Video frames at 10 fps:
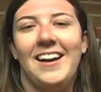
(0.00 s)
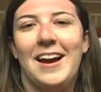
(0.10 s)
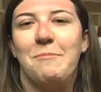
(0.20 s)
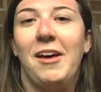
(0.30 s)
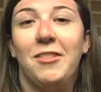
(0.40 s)

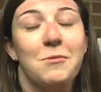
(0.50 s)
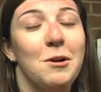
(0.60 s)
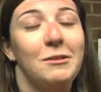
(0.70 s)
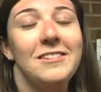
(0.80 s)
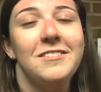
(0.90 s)
I'm Heather
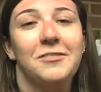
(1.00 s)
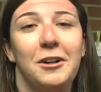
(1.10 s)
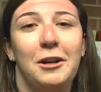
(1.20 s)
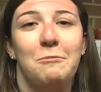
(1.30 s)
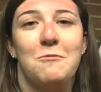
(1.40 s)
Rollins
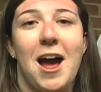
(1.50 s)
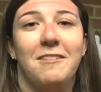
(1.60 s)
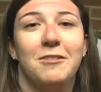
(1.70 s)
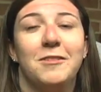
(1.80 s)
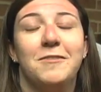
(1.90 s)
from
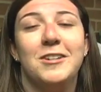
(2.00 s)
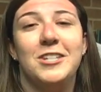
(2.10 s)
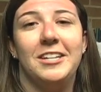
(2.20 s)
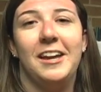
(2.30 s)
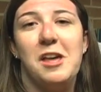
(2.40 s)
Radford,
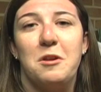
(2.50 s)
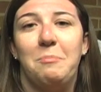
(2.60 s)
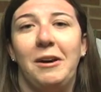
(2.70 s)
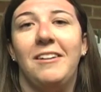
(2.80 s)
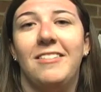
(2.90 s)
Virginia at
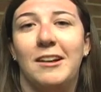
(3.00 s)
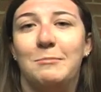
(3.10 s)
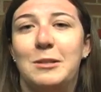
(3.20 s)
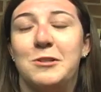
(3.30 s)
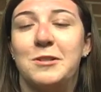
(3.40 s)
Heth
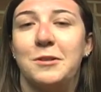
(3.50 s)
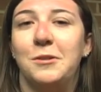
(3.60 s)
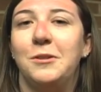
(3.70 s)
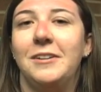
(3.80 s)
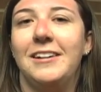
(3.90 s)
Elementary
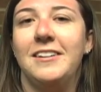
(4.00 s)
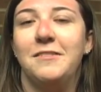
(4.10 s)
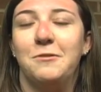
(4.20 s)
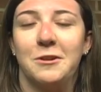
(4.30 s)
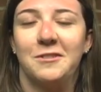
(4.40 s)
School
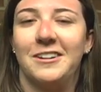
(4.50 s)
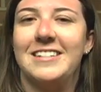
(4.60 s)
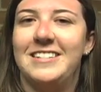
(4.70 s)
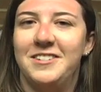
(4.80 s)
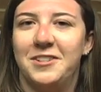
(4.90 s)
fourth
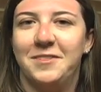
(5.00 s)
grade teacher.